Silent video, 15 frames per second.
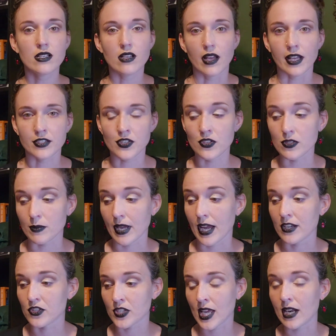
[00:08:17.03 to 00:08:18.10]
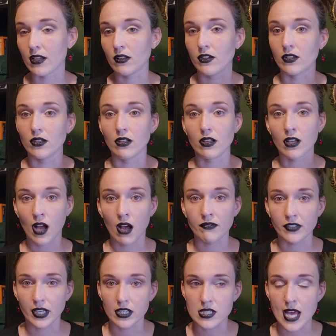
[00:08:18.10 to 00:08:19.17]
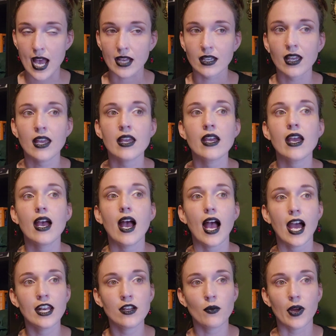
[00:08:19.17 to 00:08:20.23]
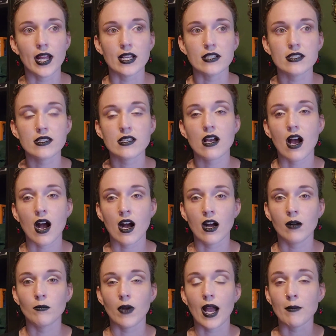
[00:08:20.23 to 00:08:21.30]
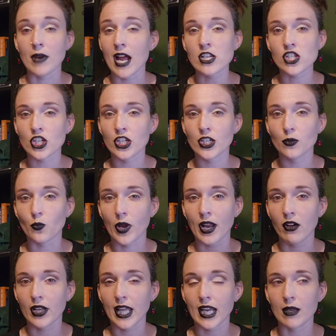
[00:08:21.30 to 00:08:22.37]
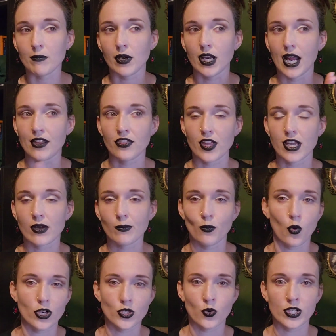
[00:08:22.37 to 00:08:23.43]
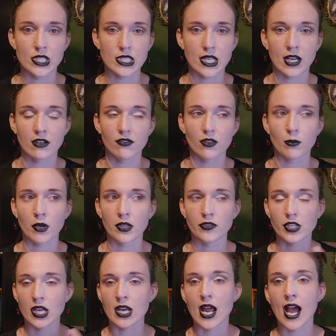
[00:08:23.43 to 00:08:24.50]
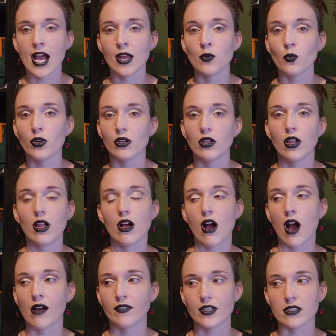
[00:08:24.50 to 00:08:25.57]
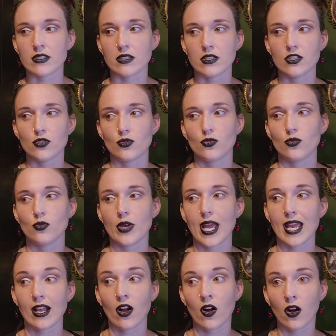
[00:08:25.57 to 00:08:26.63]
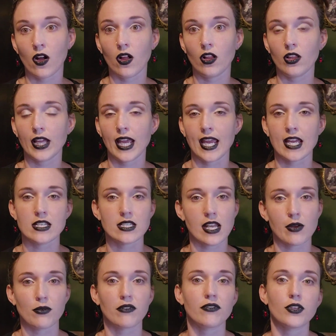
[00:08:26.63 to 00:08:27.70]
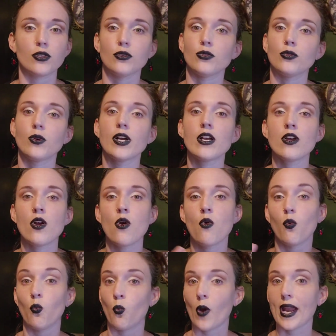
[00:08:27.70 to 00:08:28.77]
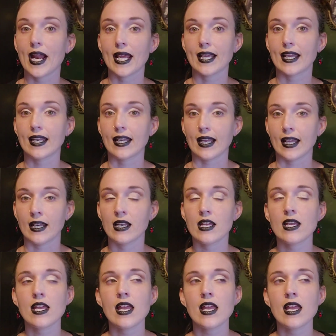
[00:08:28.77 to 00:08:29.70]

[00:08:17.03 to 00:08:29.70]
Excuse me, I just had a little coughing attack. Anyways, I'm not sure when I'll get it, but I think more towards the end of the month, and I will obviously do a haul and a review when I get it in.